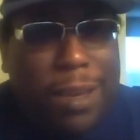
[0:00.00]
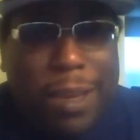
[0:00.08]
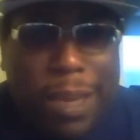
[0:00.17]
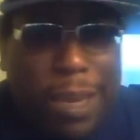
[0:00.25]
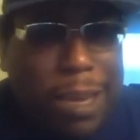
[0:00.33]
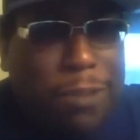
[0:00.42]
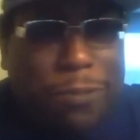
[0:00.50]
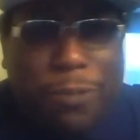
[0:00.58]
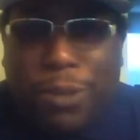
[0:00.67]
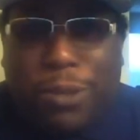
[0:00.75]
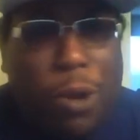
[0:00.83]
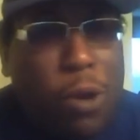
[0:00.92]
EF
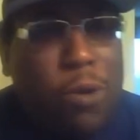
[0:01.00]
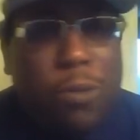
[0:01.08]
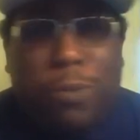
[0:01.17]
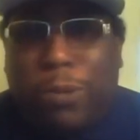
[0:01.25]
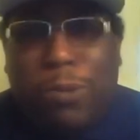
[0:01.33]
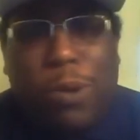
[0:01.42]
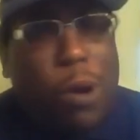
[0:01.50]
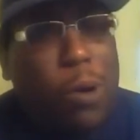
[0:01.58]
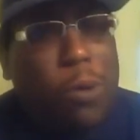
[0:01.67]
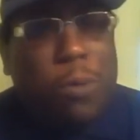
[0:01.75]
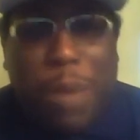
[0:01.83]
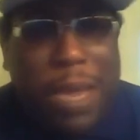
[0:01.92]
is home
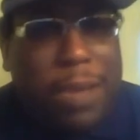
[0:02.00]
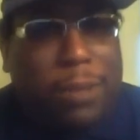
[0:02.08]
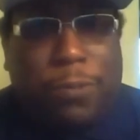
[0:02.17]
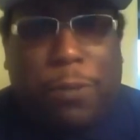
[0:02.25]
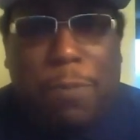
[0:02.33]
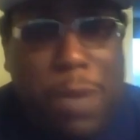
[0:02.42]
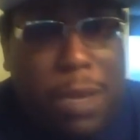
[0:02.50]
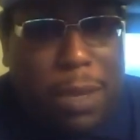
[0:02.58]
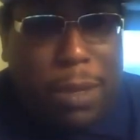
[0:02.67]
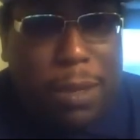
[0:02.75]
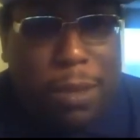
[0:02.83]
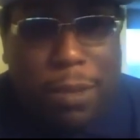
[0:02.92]
base for me.